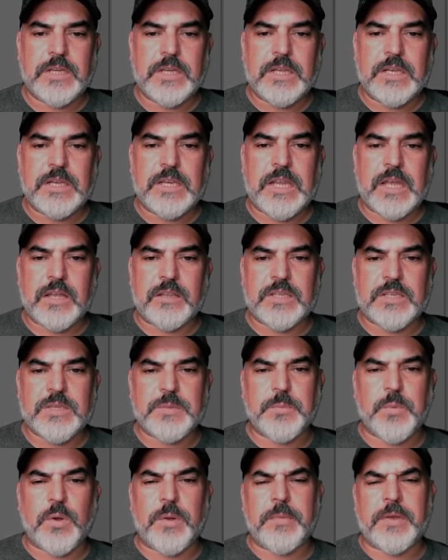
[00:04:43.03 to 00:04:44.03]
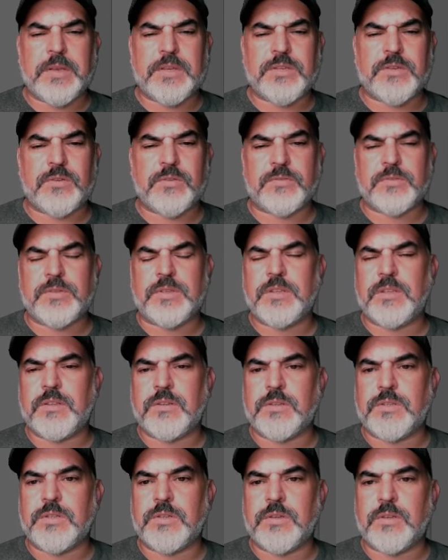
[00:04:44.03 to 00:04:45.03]
Now at this point, my circle's a
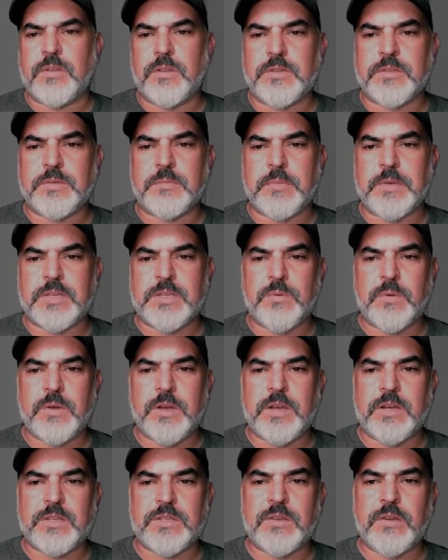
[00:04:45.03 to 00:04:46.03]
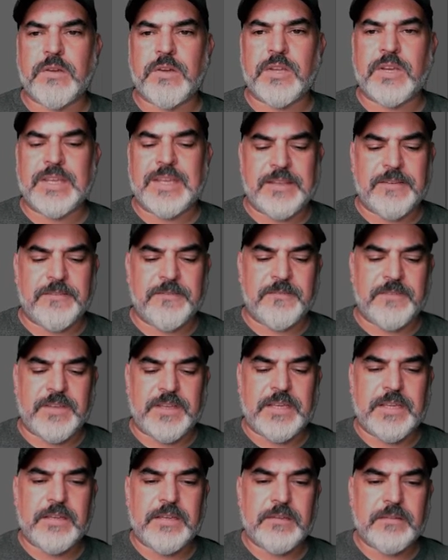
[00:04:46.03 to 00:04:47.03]
little too close to my square, so I'm going to hit
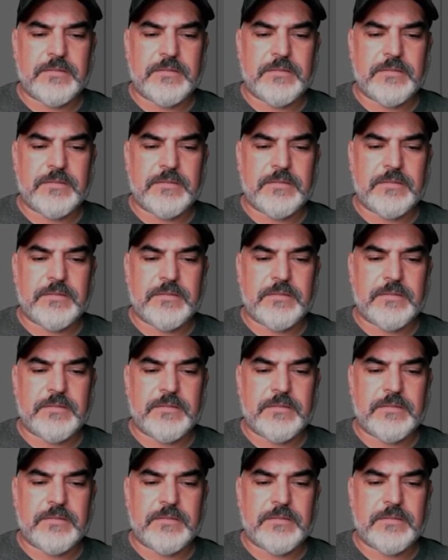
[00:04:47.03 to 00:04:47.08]
V.